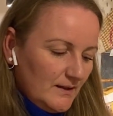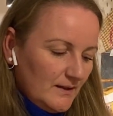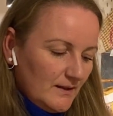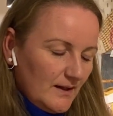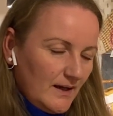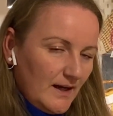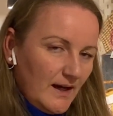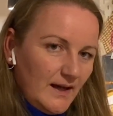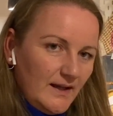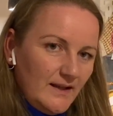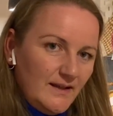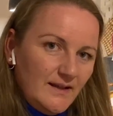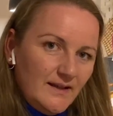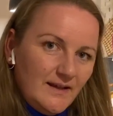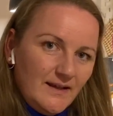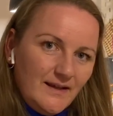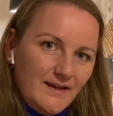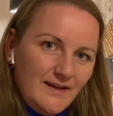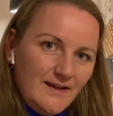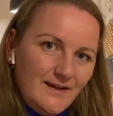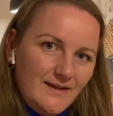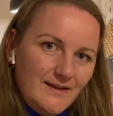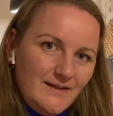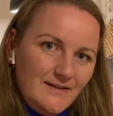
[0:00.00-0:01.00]
I
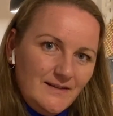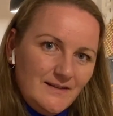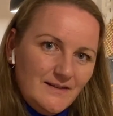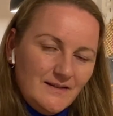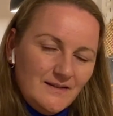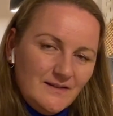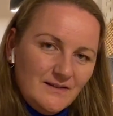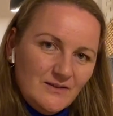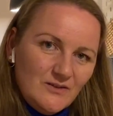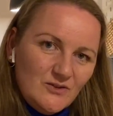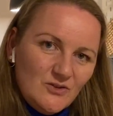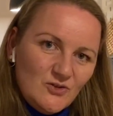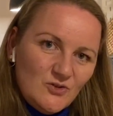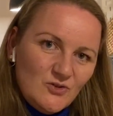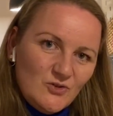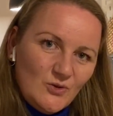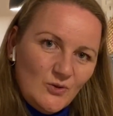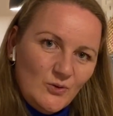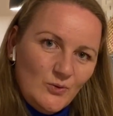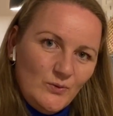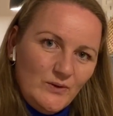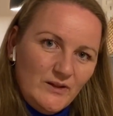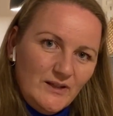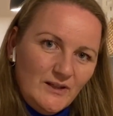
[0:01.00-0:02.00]
hate
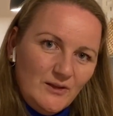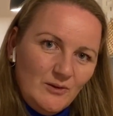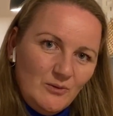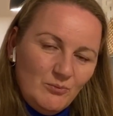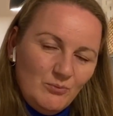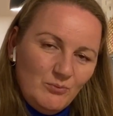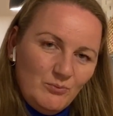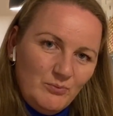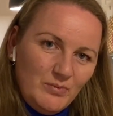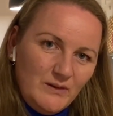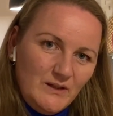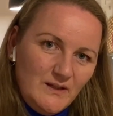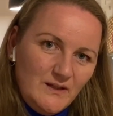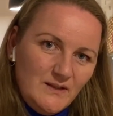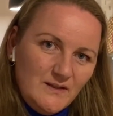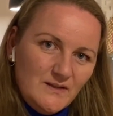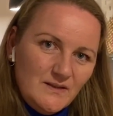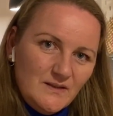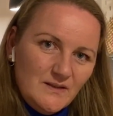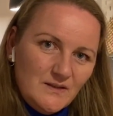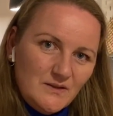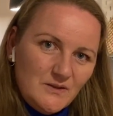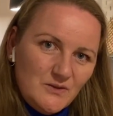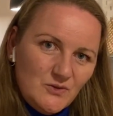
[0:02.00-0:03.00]
sewing
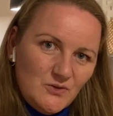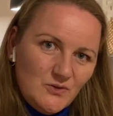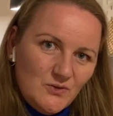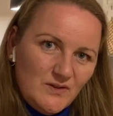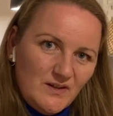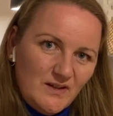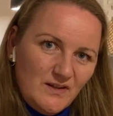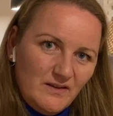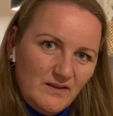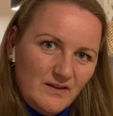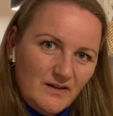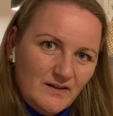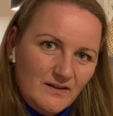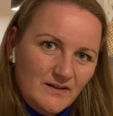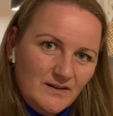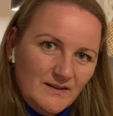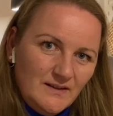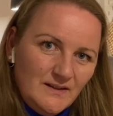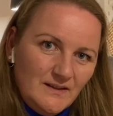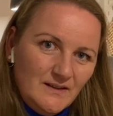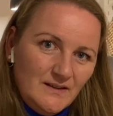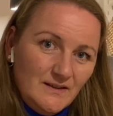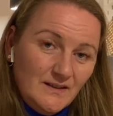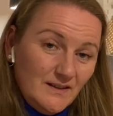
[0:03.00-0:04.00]
pieces together,
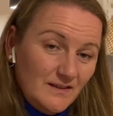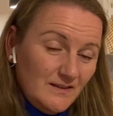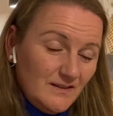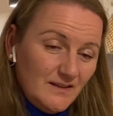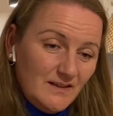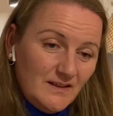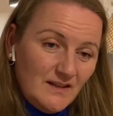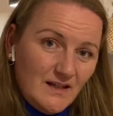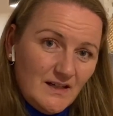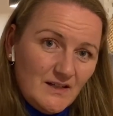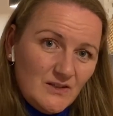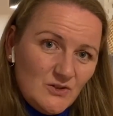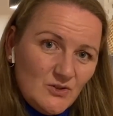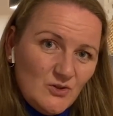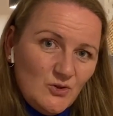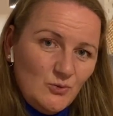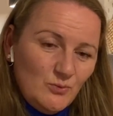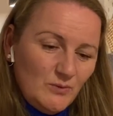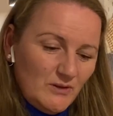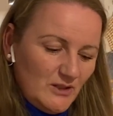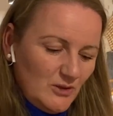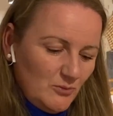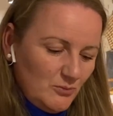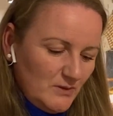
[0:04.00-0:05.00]
and there are so
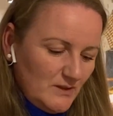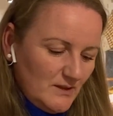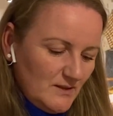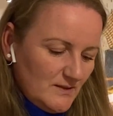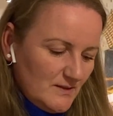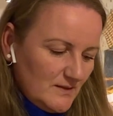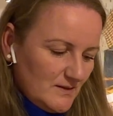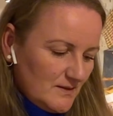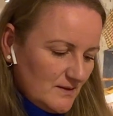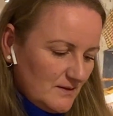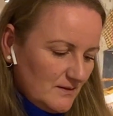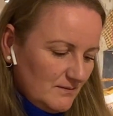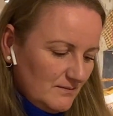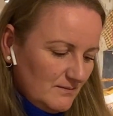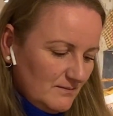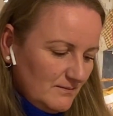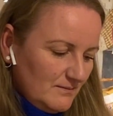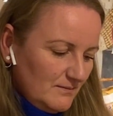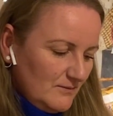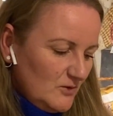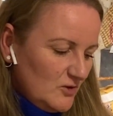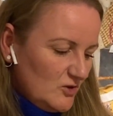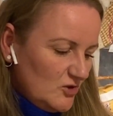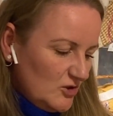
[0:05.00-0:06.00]
many pieces.
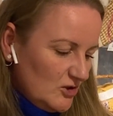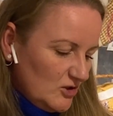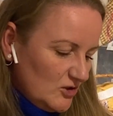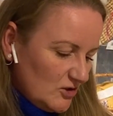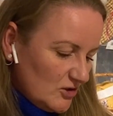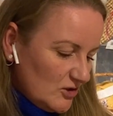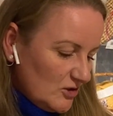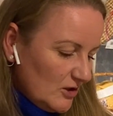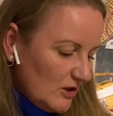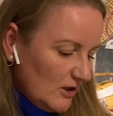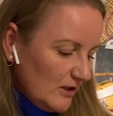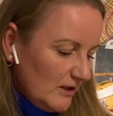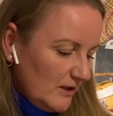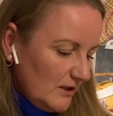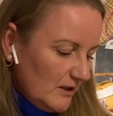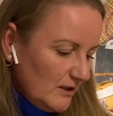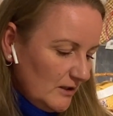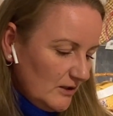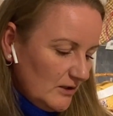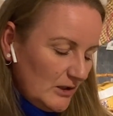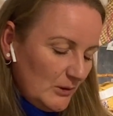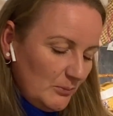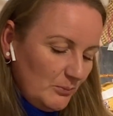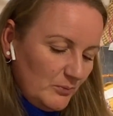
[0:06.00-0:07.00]
She's gonna
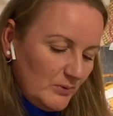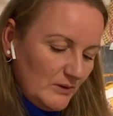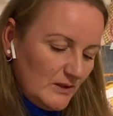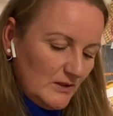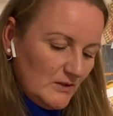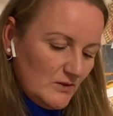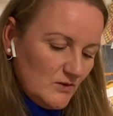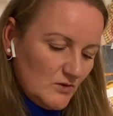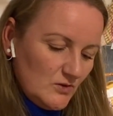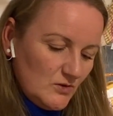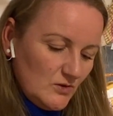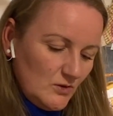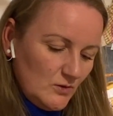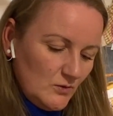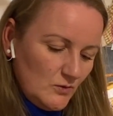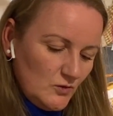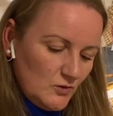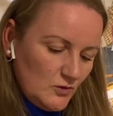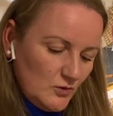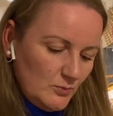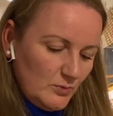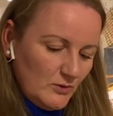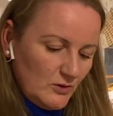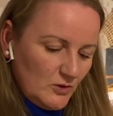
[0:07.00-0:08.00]
end up being so
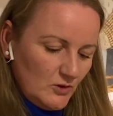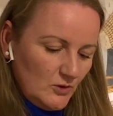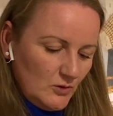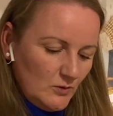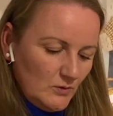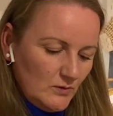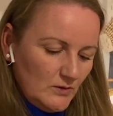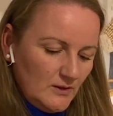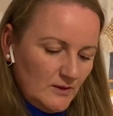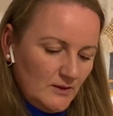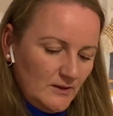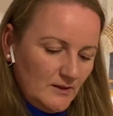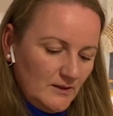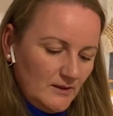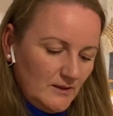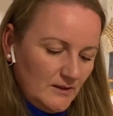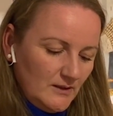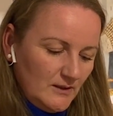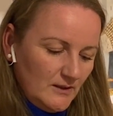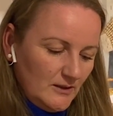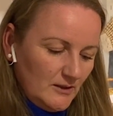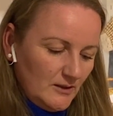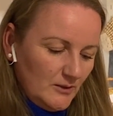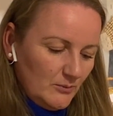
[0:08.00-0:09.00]
super cute,
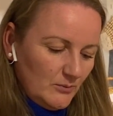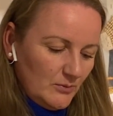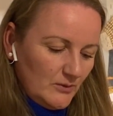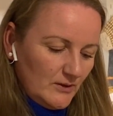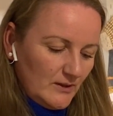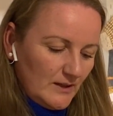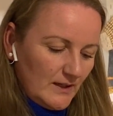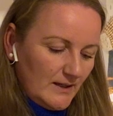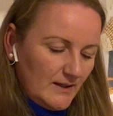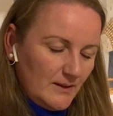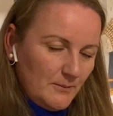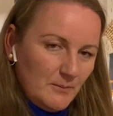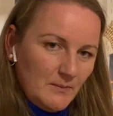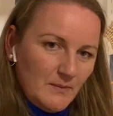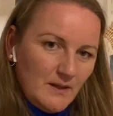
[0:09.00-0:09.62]
but I